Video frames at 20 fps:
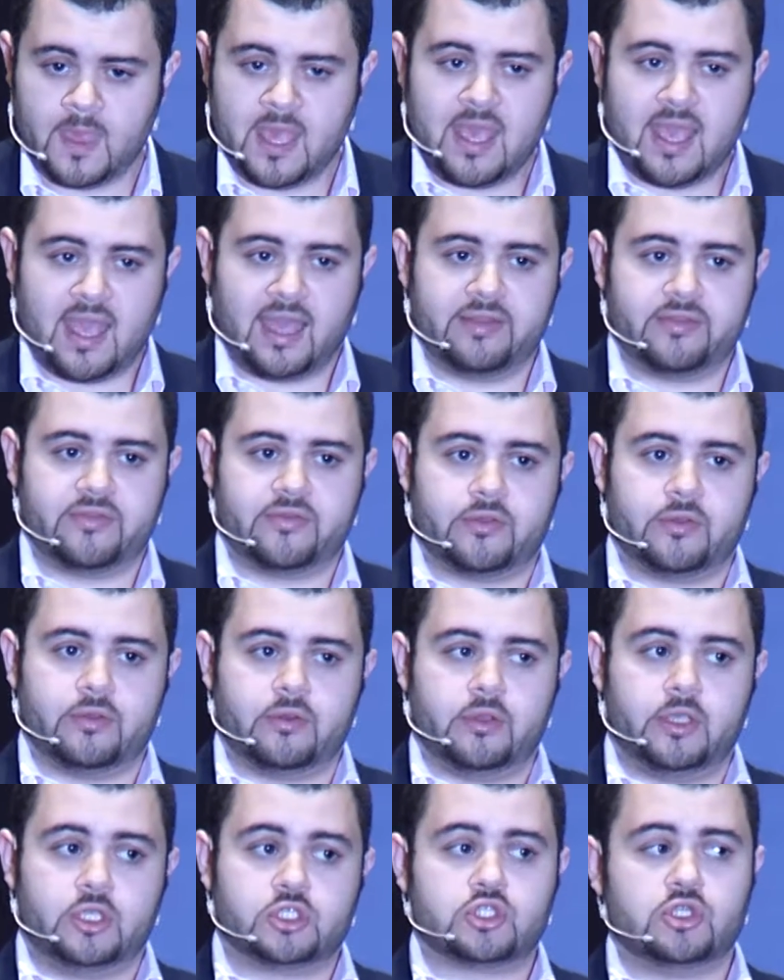And
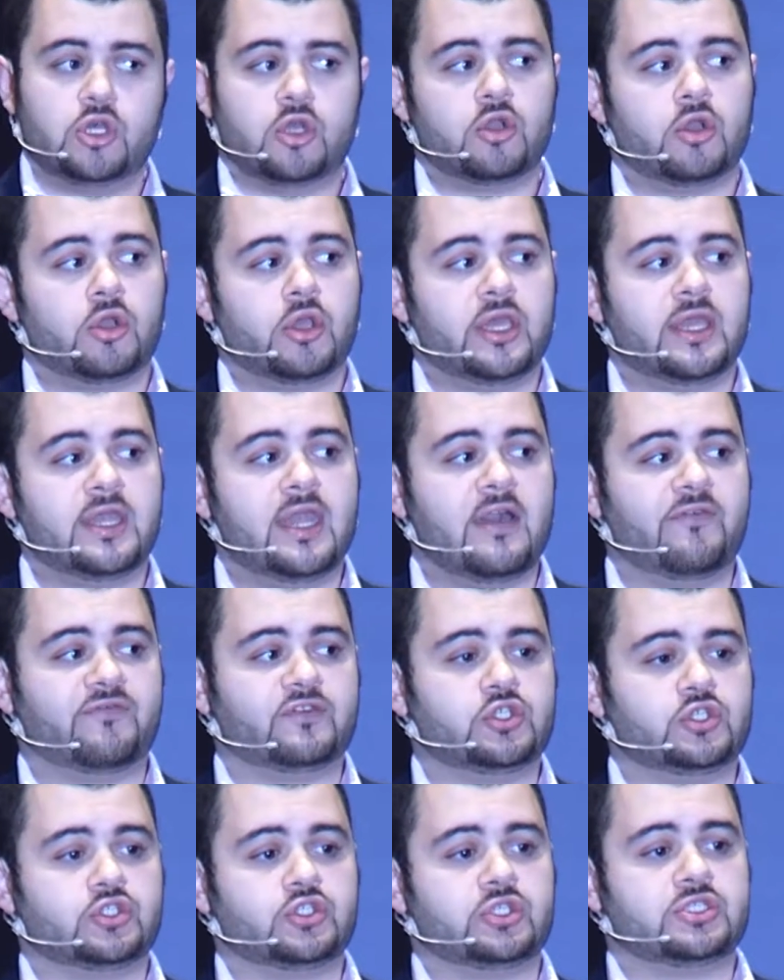it's not enough
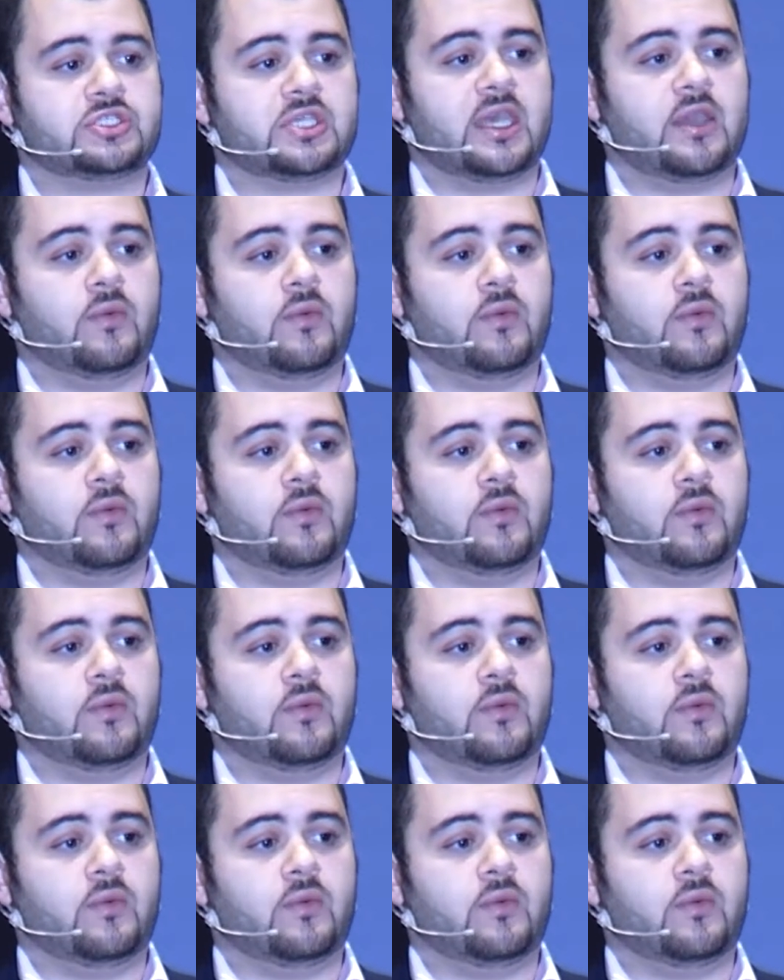just to say,